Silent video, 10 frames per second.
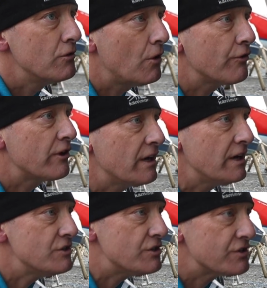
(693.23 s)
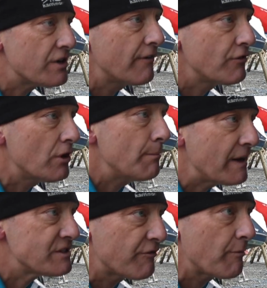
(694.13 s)
not the easiest. I haven't got a
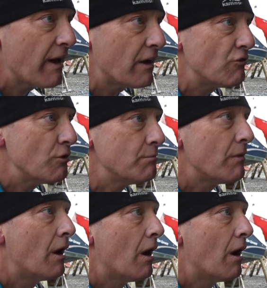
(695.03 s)
massive amount of room,